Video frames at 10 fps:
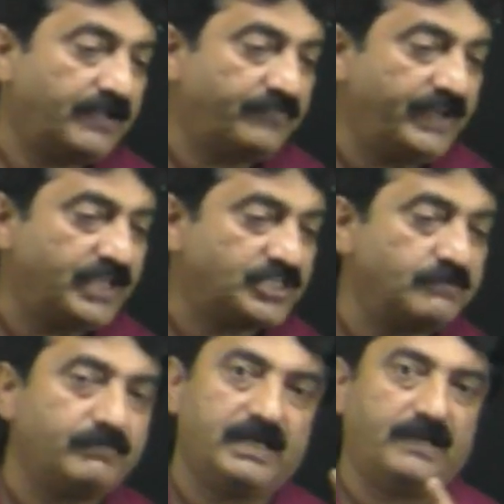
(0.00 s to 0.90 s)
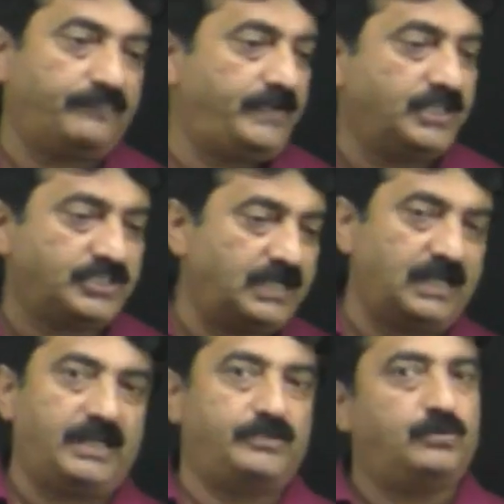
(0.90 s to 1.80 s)
definition, but definition
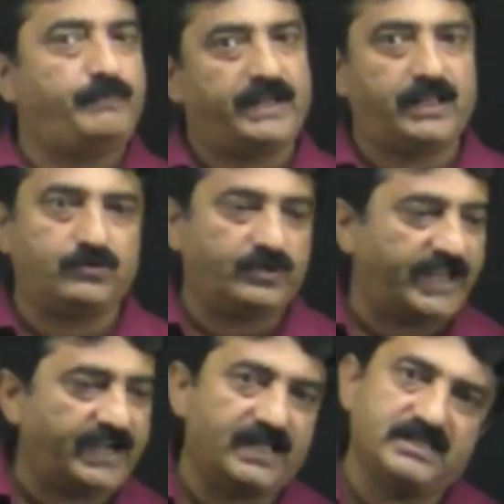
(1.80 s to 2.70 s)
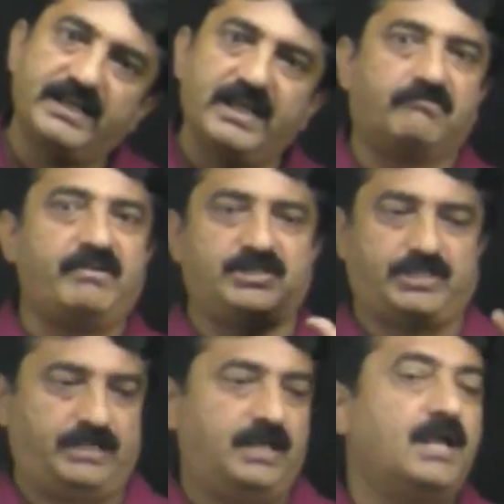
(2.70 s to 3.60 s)
alla idu, better you take it as an
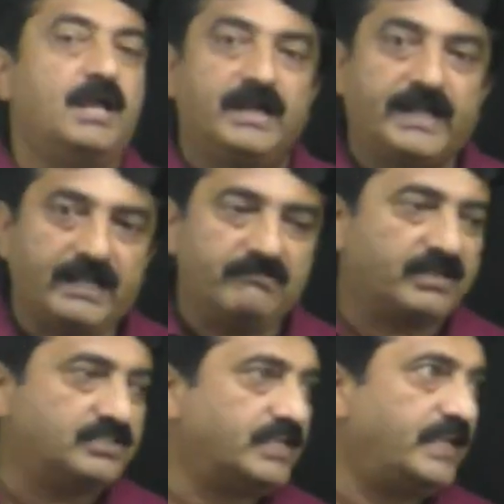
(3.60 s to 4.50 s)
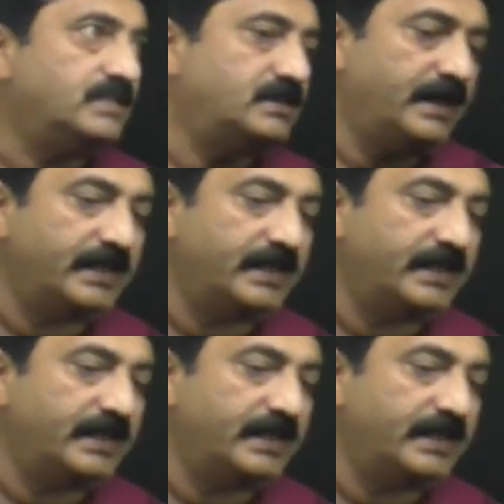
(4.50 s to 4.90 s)
equation. Divergence, that